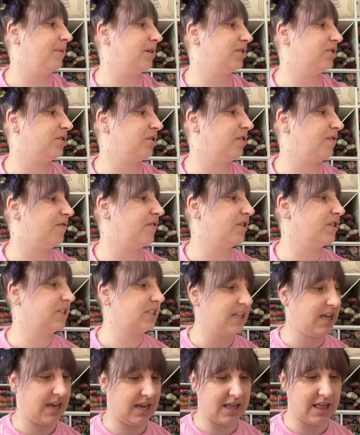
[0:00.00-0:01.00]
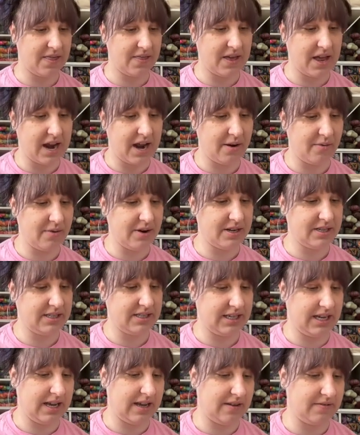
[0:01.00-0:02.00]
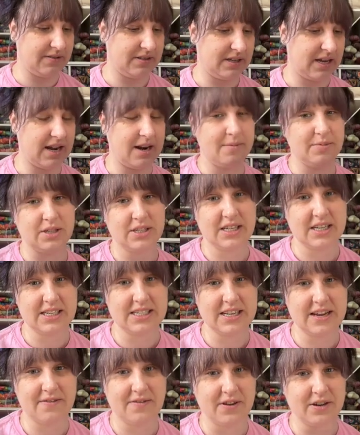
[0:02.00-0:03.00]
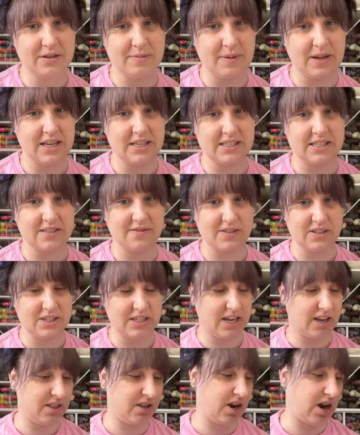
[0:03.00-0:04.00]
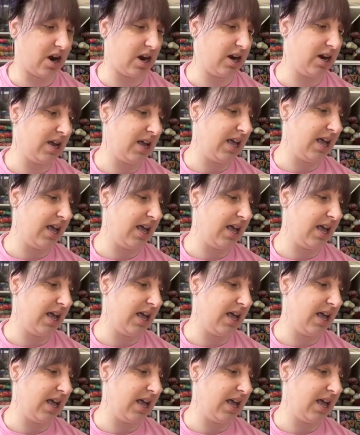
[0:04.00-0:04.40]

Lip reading: So the first thing that I received, and I'm just going to say first because it's the first thing on the cart,